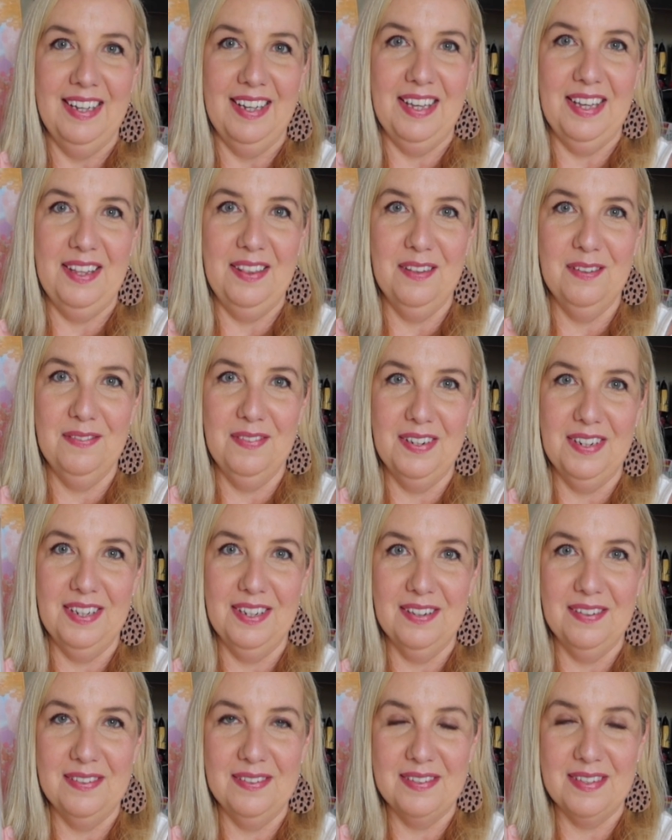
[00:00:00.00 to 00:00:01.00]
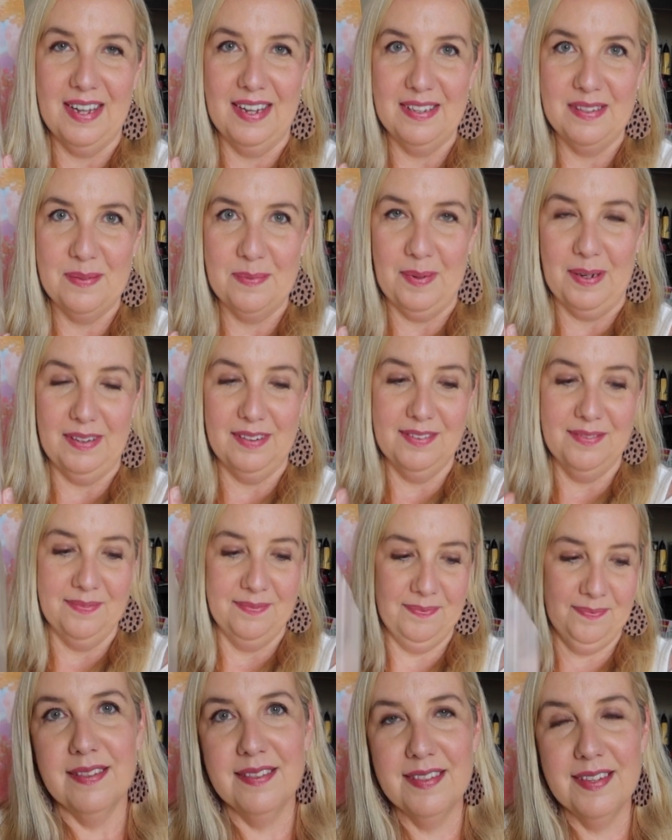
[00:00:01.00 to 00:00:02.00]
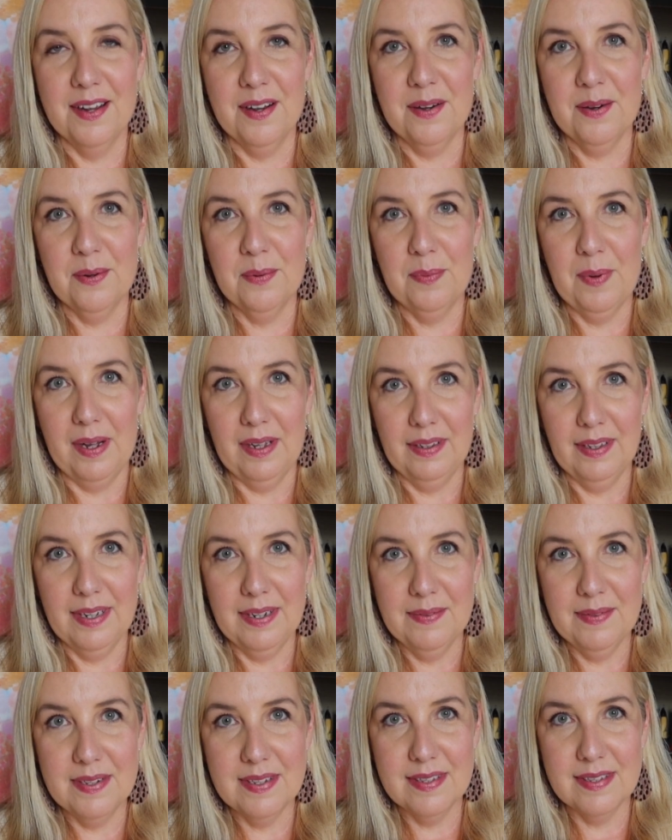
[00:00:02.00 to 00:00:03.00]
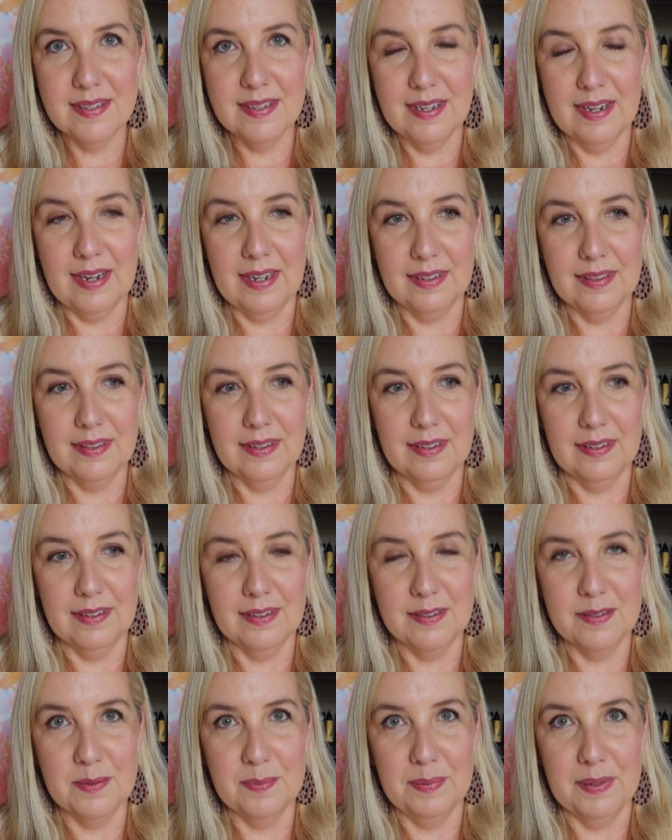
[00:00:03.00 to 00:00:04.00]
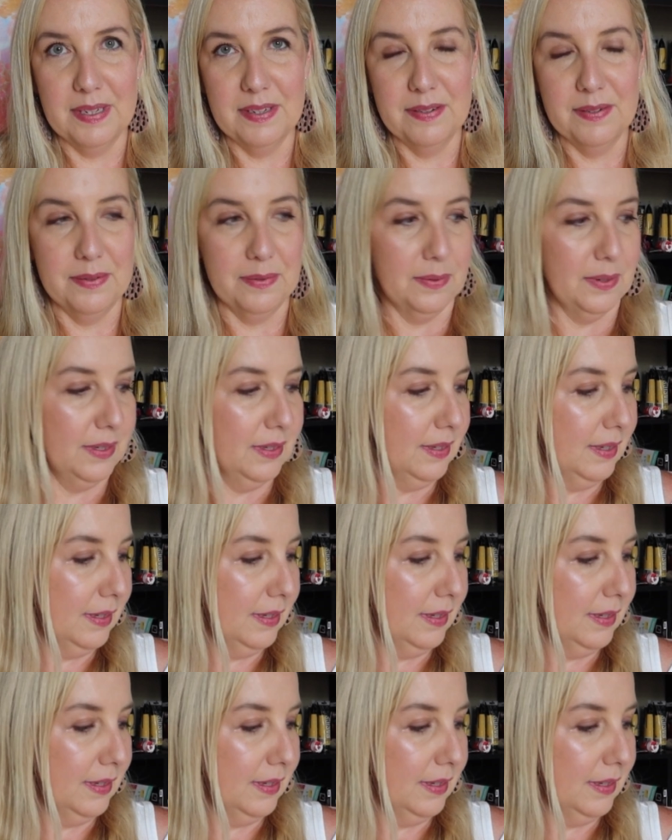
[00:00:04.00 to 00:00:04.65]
in the videos as well. So while I was at the art supply store,